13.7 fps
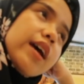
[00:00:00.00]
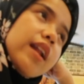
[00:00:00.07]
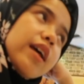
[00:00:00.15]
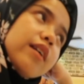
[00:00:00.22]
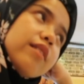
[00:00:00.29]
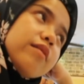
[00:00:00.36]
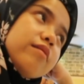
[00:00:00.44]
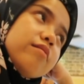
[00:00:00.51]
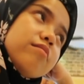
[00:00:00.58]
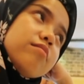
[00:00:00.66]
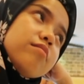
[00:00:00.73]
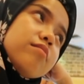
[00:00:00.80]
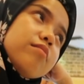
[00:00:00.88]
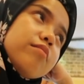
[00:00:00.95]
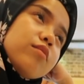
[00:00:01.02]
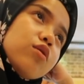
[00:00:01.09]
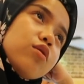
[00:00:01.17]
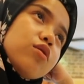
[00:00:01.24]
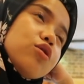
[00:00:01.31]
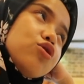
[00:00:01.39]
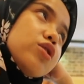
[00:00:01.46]
get like
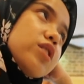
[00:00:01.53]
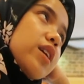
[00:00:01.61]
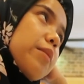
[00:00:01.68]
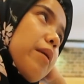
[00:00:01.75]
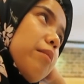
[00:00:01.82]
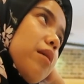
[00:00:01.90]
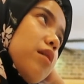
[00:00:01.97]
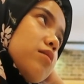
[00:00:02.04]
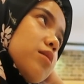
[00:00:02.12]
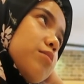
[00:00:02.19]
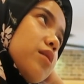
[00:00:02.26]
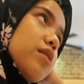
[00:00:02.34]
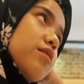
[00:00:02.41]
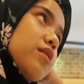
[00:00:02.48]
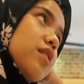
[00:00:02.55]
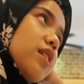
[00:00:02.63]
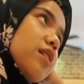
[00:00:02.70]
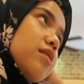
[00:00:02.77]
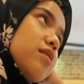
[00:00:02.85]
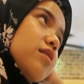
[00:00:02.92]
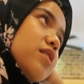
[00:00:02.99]
drink at Mama or something over
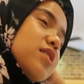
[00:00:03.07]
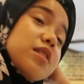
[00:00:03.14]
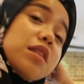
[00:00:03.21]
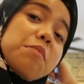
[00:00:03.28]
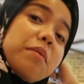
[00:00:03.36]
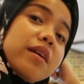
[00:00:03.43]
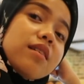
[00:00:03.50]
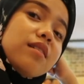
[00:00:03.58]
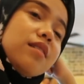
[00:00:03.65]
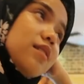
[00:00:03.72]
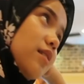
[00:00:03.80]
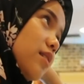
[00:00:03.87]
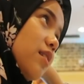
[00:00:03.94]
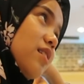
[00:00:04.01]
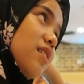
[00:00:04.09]
there. That's typical.